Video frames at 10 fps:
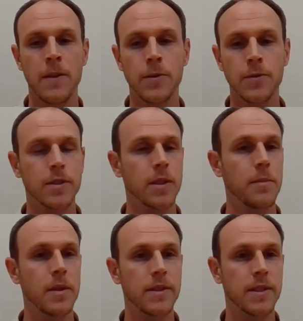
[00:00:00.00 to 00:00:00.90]
Those are some
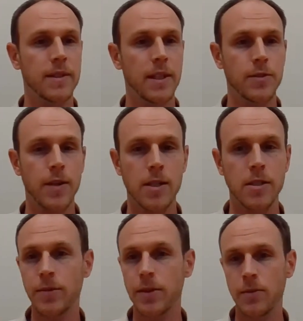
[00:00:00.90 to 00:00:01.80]
of the success
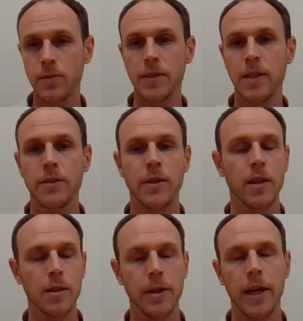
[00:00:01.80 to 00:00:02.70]
strategies we use here at the
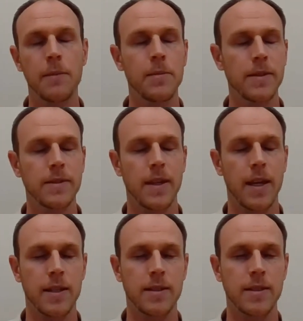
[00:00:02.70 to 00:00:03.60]
Larimer campus,
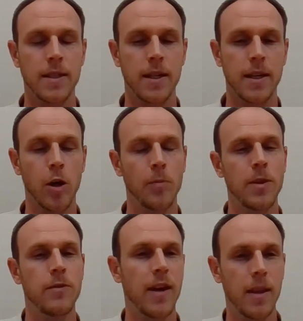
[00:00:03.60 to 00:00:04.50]
and I hope that
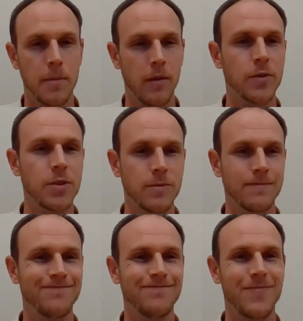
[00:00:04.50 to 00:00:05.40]
you find them helpful too.
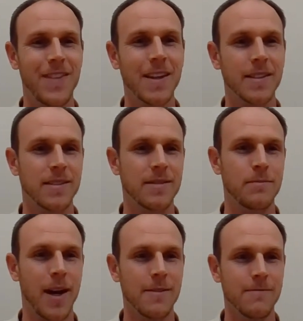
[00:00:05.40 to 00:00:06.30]
Thanks.
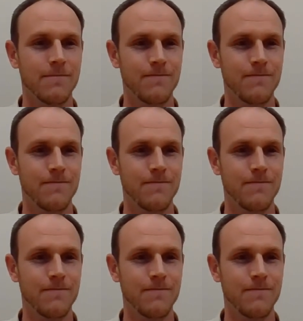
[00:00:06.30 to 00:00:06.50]
Bye.